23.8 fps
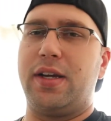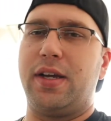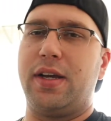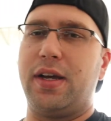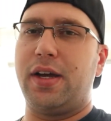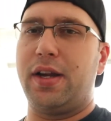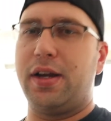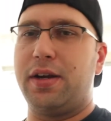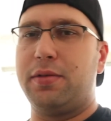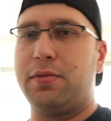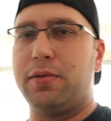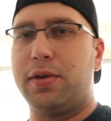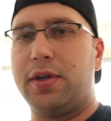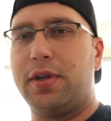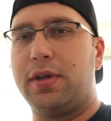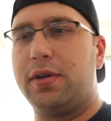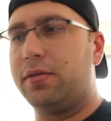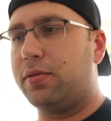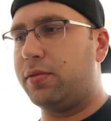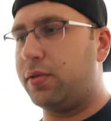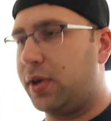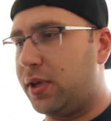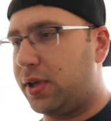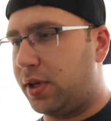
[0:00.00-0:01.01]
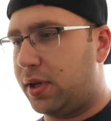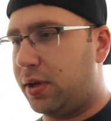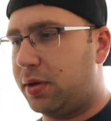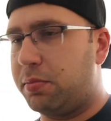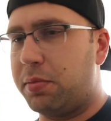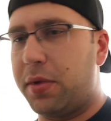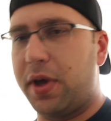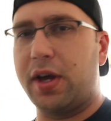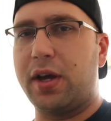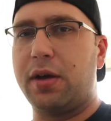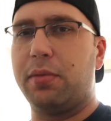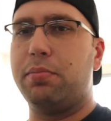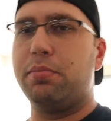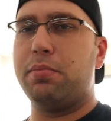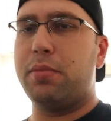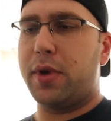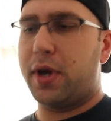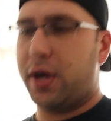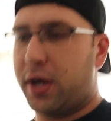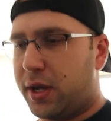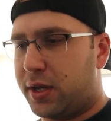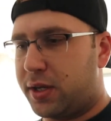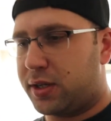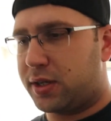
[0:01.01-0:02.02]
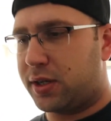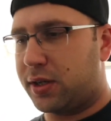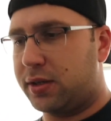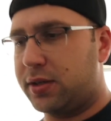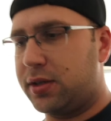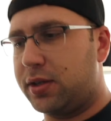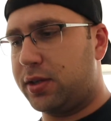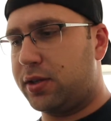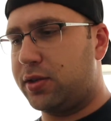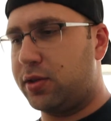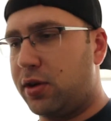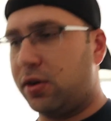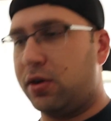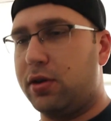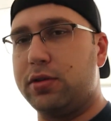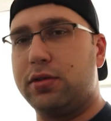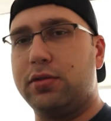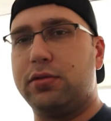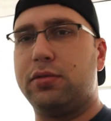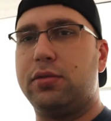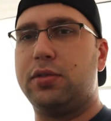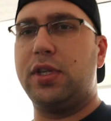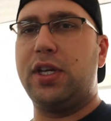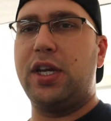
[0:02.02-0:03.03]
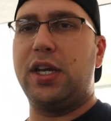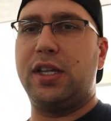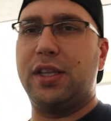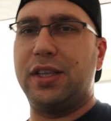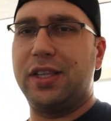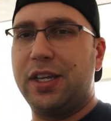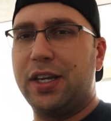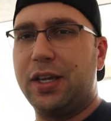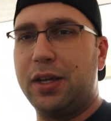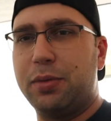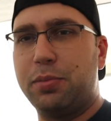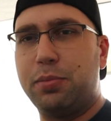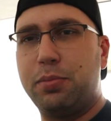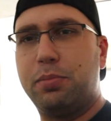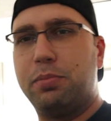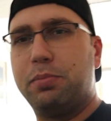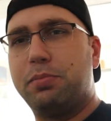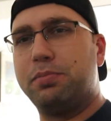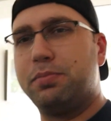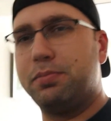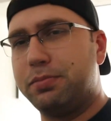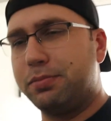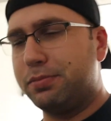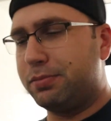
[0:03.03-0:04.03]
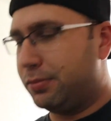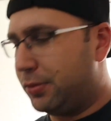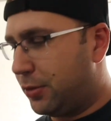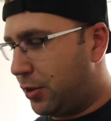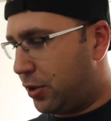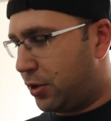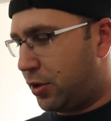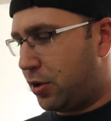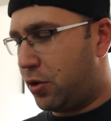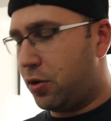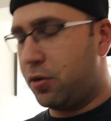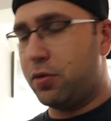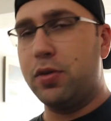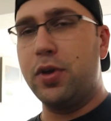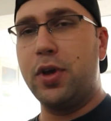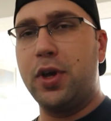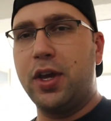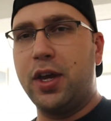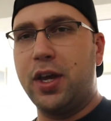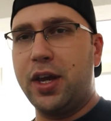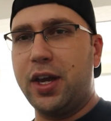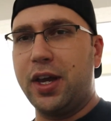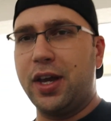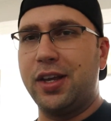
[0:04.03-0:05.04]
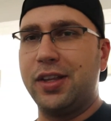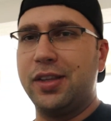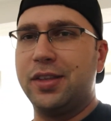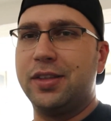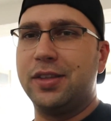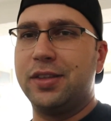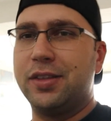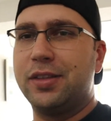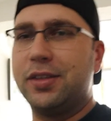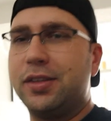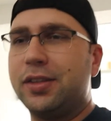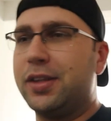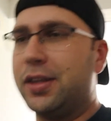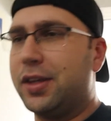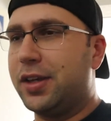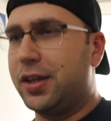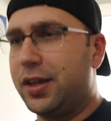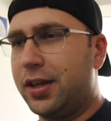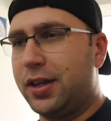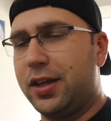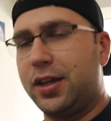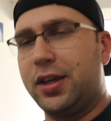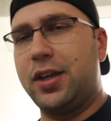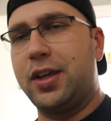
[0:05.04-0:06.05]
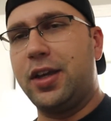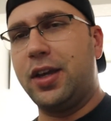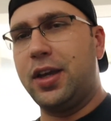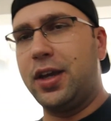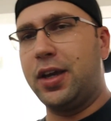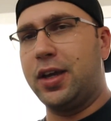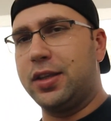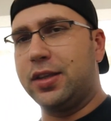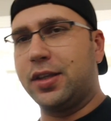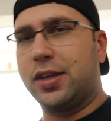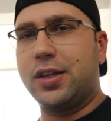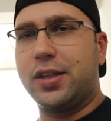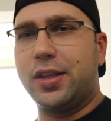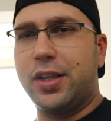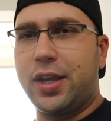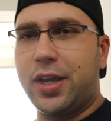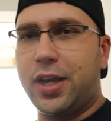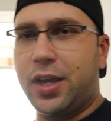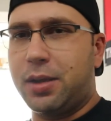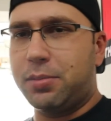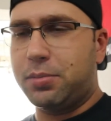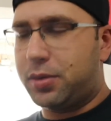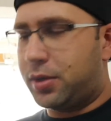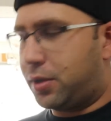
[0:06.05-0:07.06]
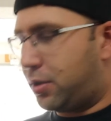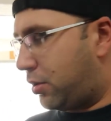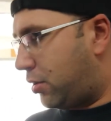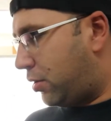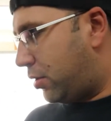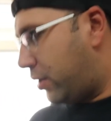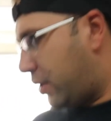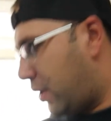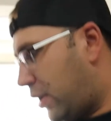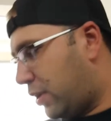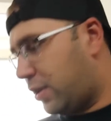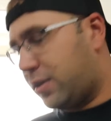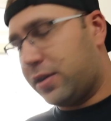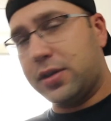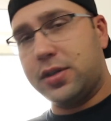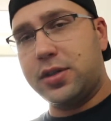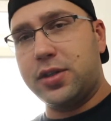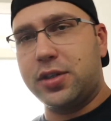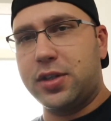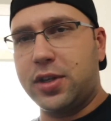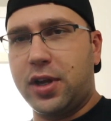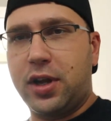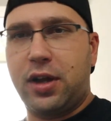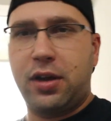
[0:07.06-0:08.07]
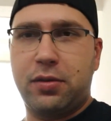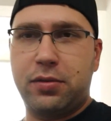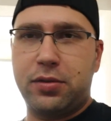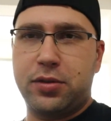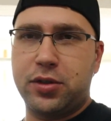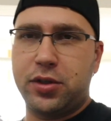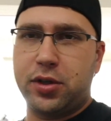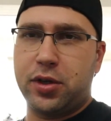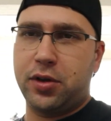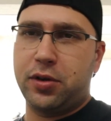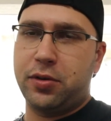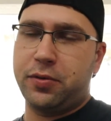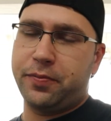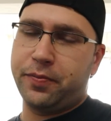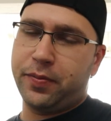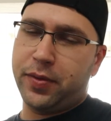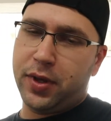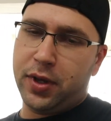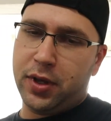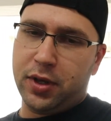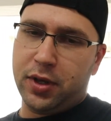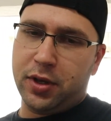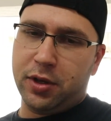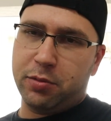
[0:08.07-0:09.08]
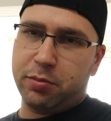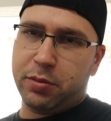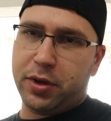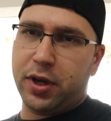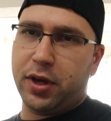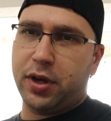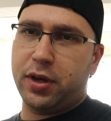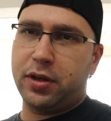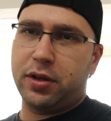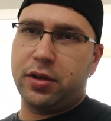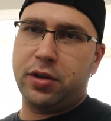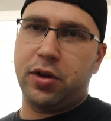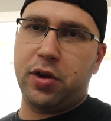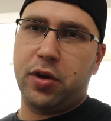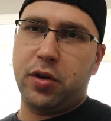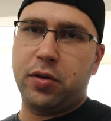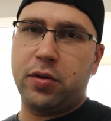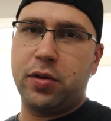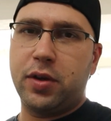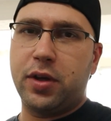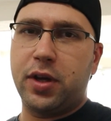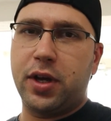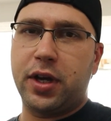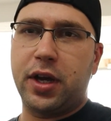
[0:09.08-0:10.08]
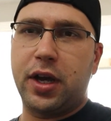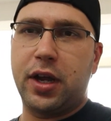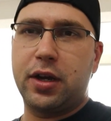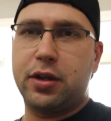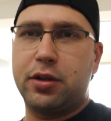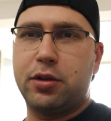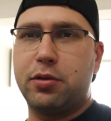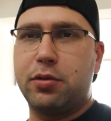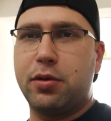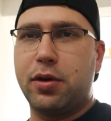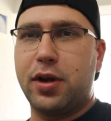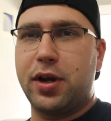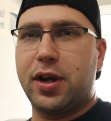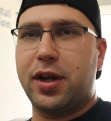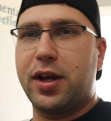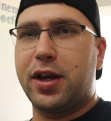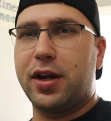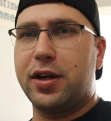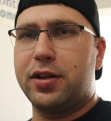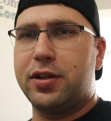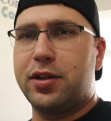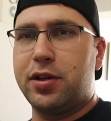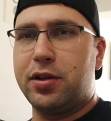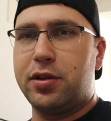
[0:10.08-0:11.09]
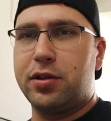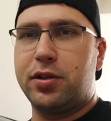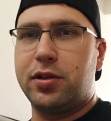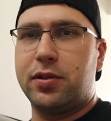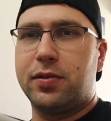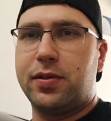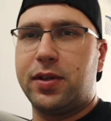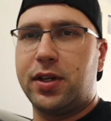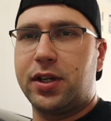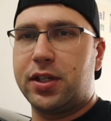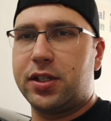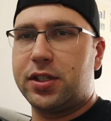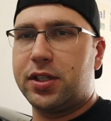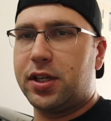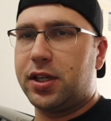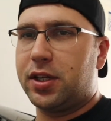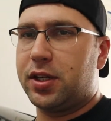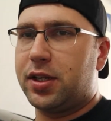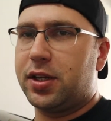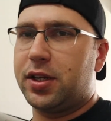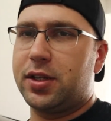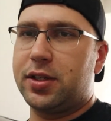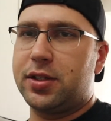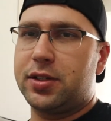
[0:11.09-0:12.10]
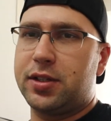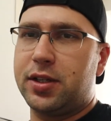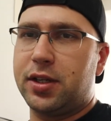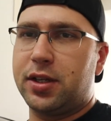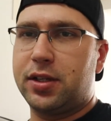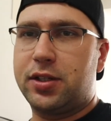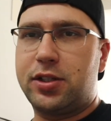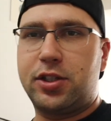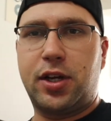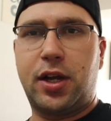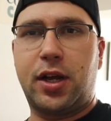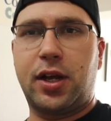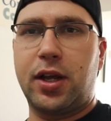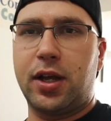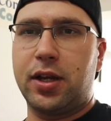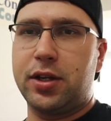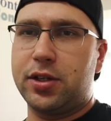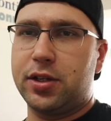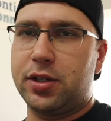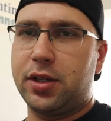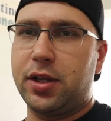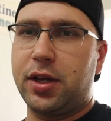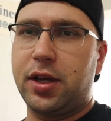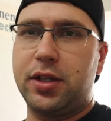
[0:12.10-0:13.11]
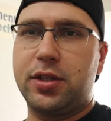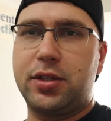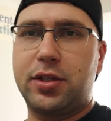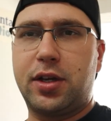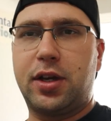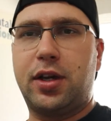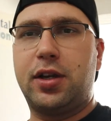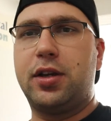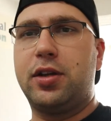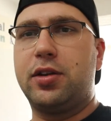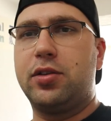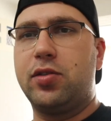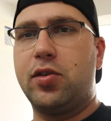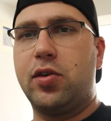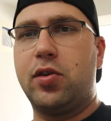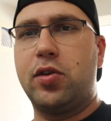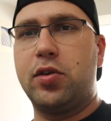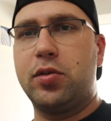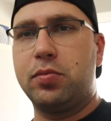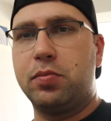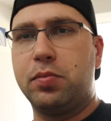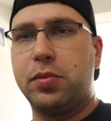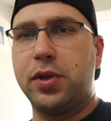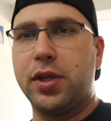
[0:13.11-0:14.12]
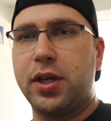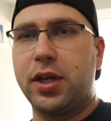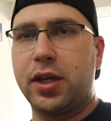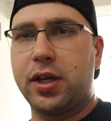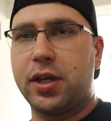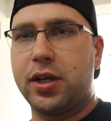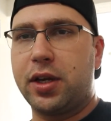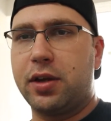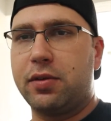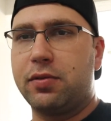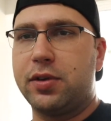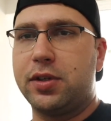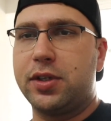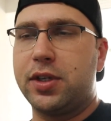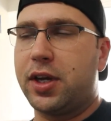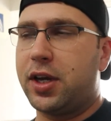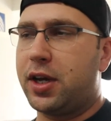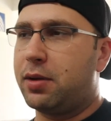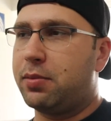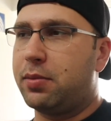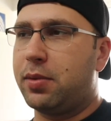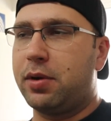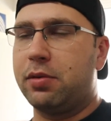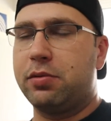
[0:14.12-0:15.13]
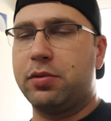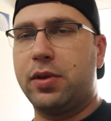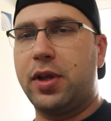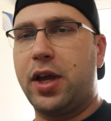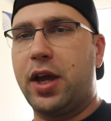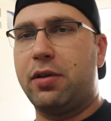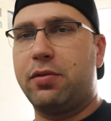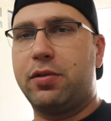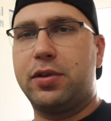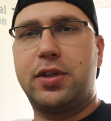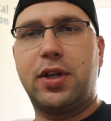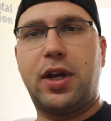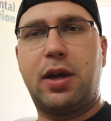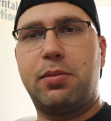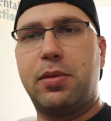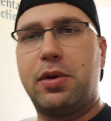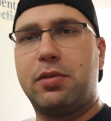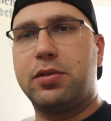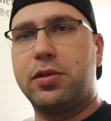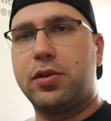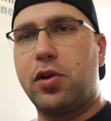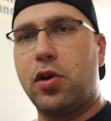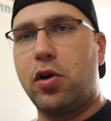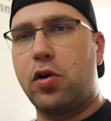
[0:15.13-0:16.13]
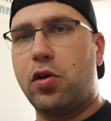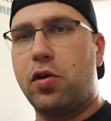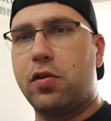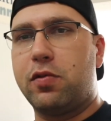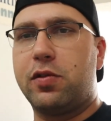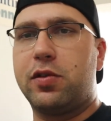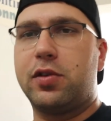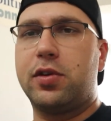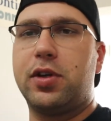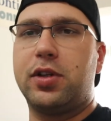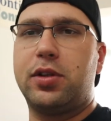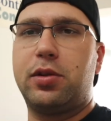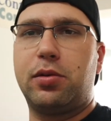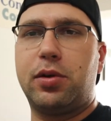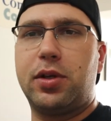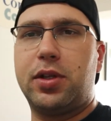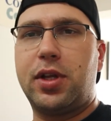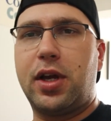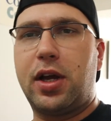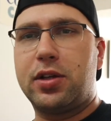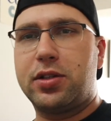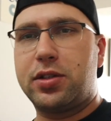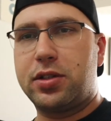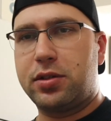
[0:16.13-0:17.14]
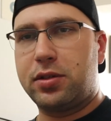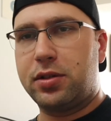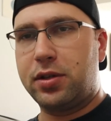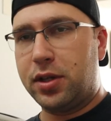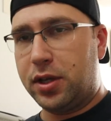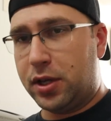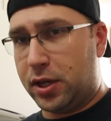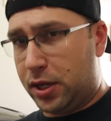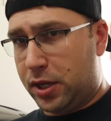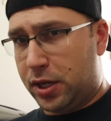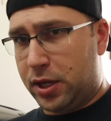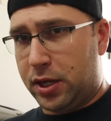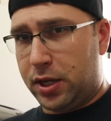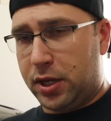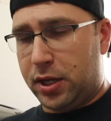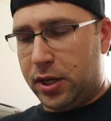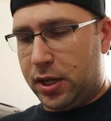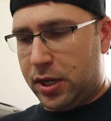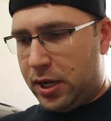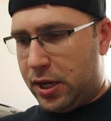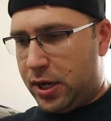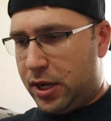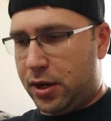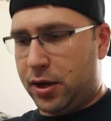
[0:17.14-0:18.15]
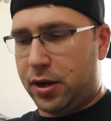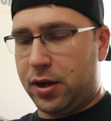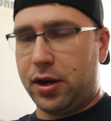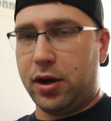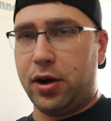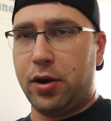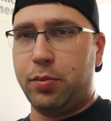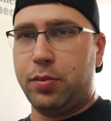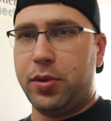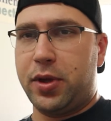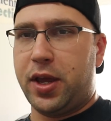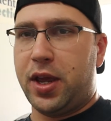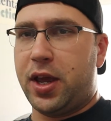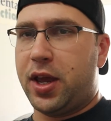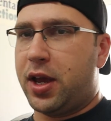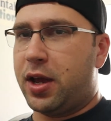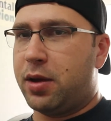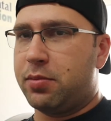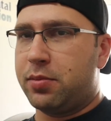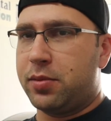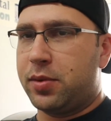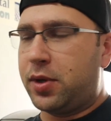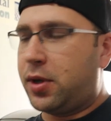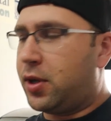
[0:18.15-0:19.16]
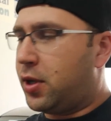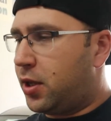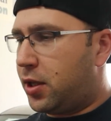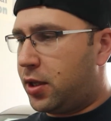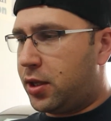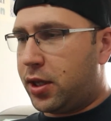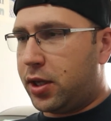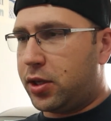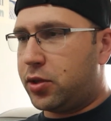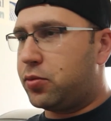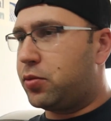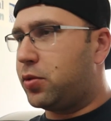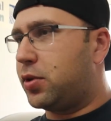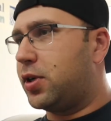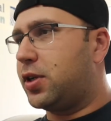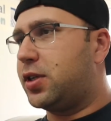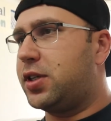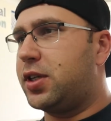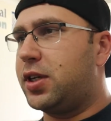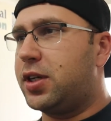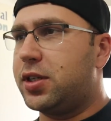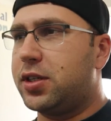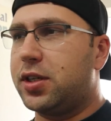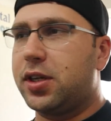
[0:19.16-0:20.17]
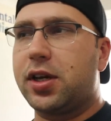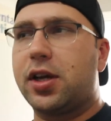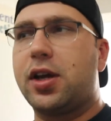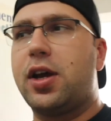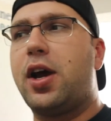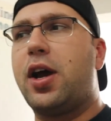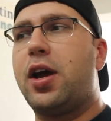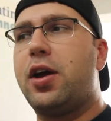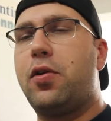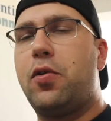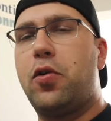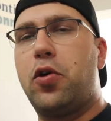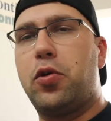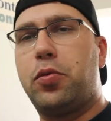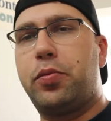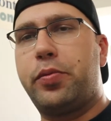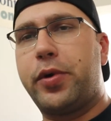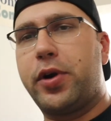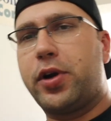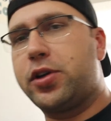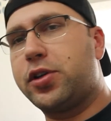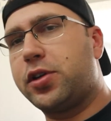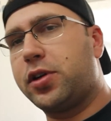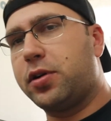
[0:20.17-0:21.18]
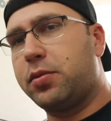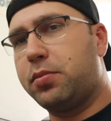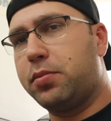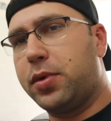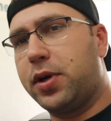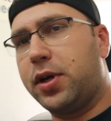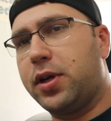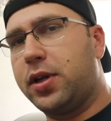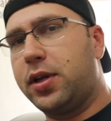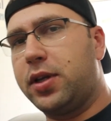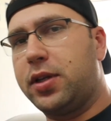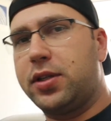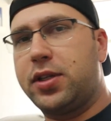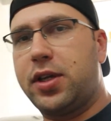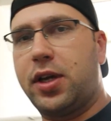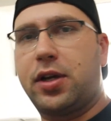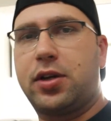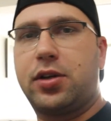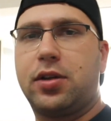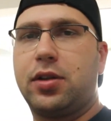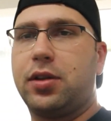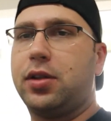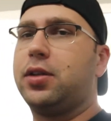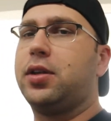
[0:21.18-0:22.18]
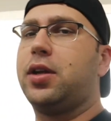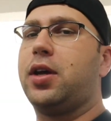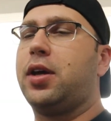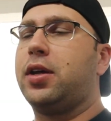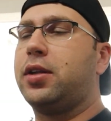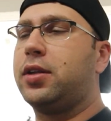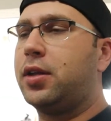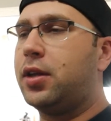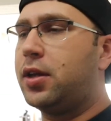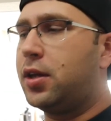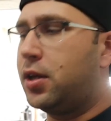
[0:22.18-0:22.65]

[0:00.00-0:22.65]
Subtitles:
didn't want to really make a mess because it's all neatly hidden and clamped and all that good stuff. So but I gotta do what I gotta do to fix it, because the check engine light's kind of annoying, blinking every time I would go over the 3000 RPM. That's where it sees like high oil pressure, but it's actually not.